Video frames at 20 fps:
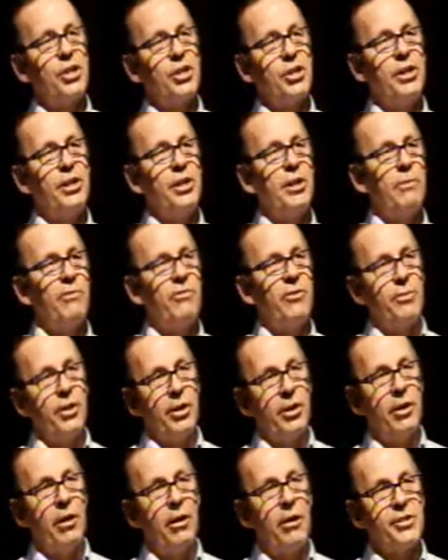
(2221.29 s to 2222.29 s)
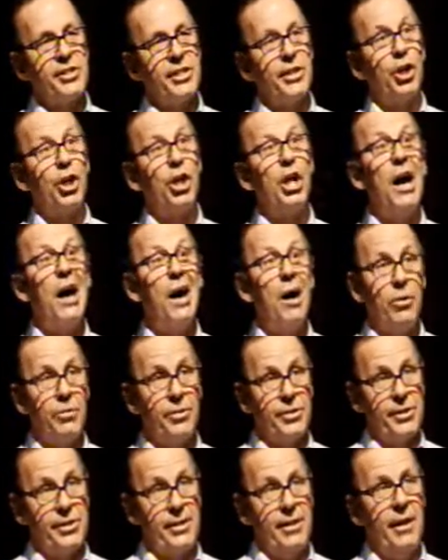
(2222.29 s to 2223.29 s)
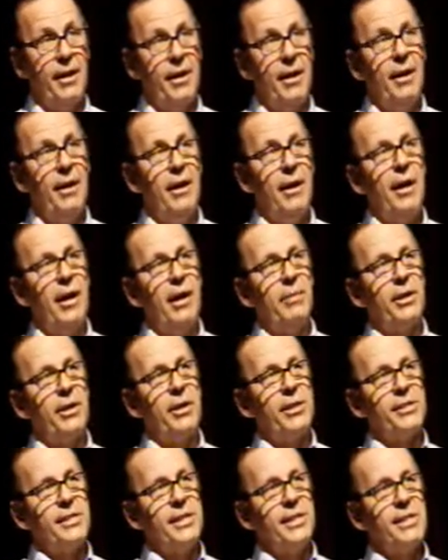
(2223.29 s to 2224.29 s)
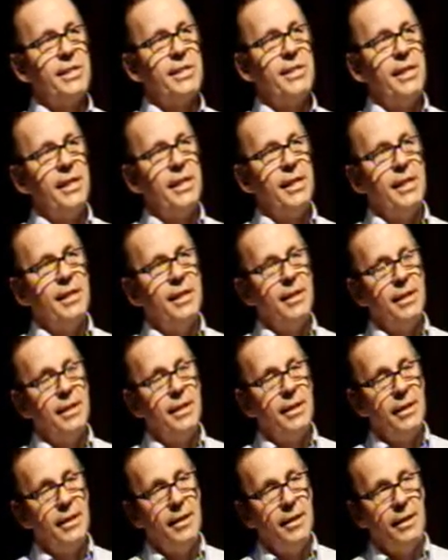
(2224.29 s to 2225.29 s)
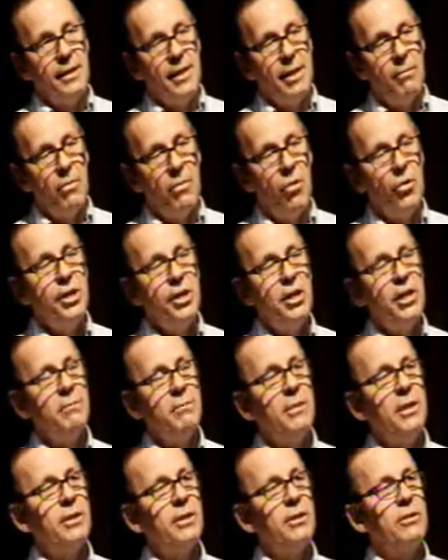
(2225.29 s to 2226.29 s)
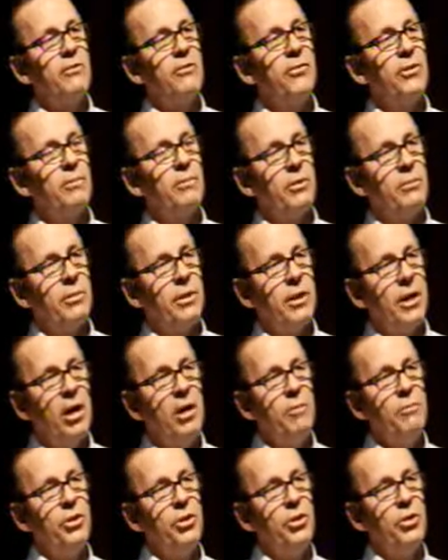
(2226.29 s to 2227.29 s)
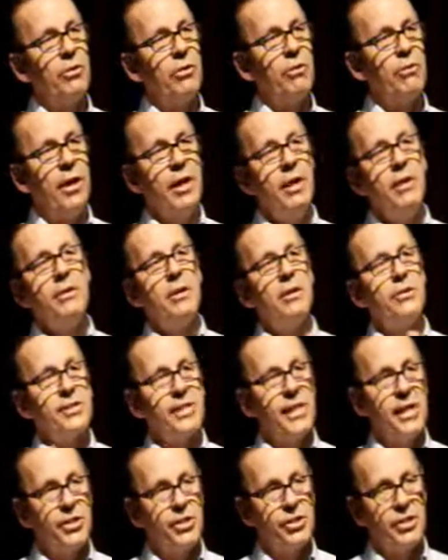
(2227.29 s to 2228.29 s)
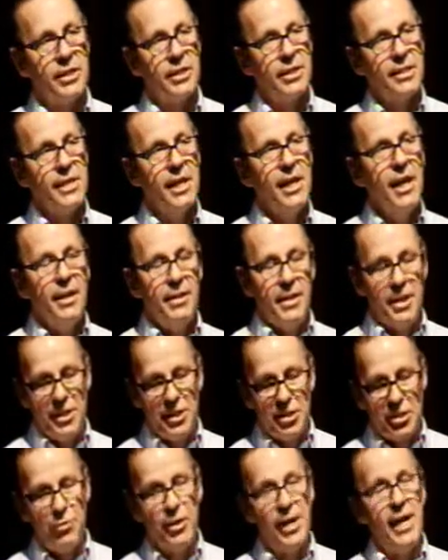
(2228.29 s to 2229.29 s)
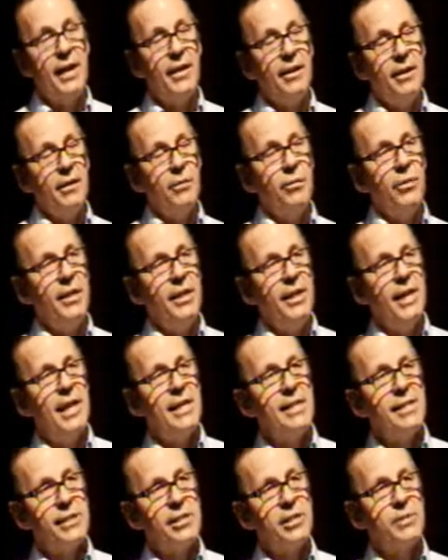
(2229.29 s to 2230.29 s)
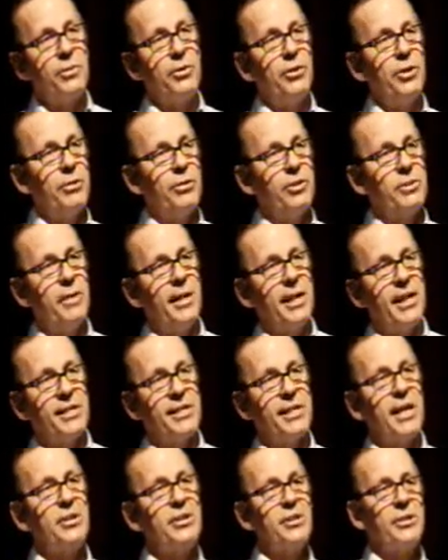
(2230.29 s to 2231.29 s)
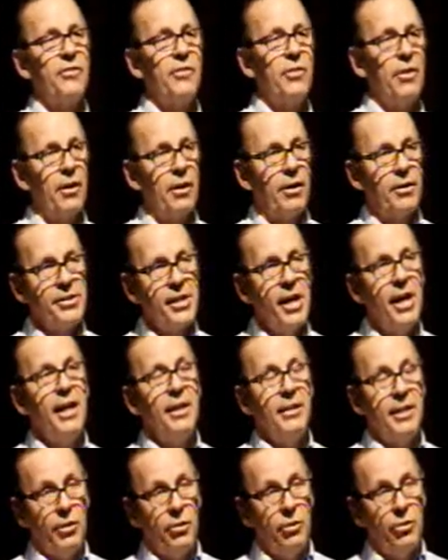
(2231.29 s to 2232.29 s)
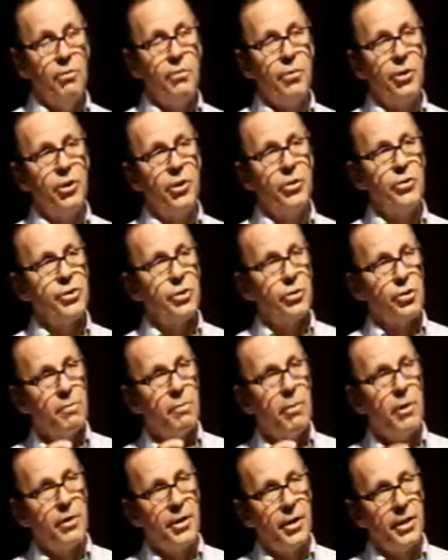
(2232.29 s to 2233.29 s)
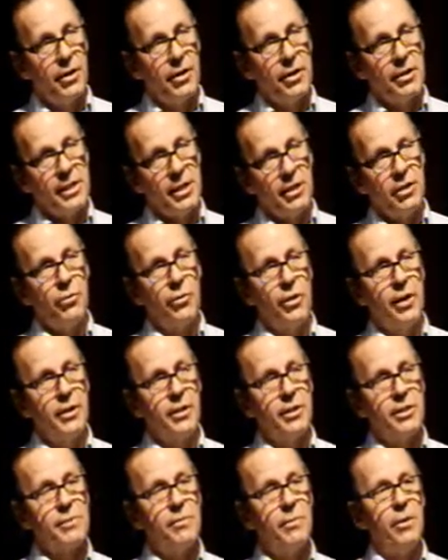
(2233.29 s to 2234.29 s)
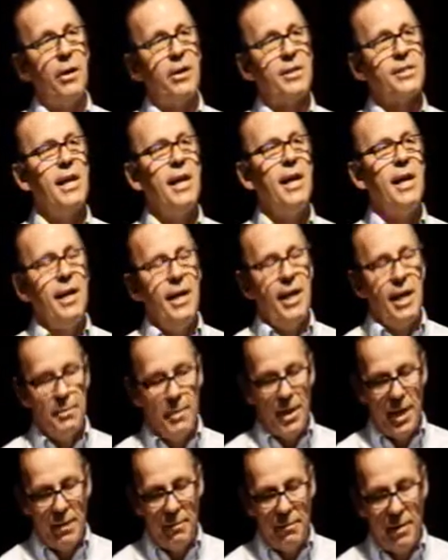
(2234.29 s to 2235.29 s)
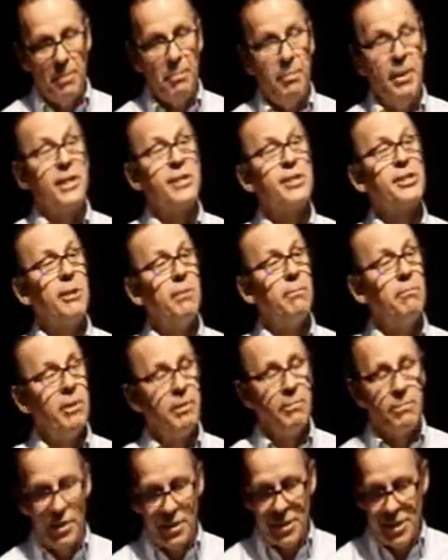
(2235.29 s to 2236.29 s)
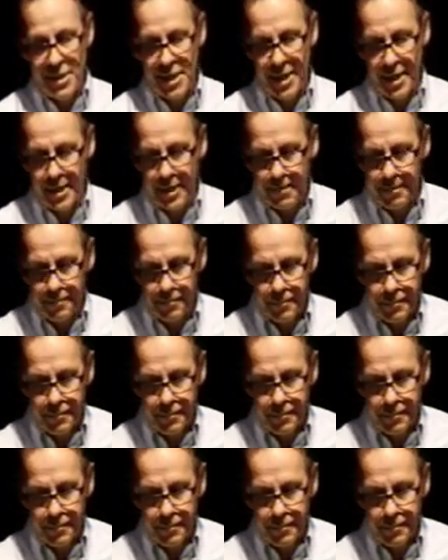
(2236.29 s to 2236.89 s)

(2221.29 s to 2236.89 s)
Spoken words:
actually comes from the cars and the cows, because it's the ammonia emitted from the cow manure around Los Angeles that is reacting with the acids produced by exhaust of cars that do produce those particles that create the smogs and make some people sick.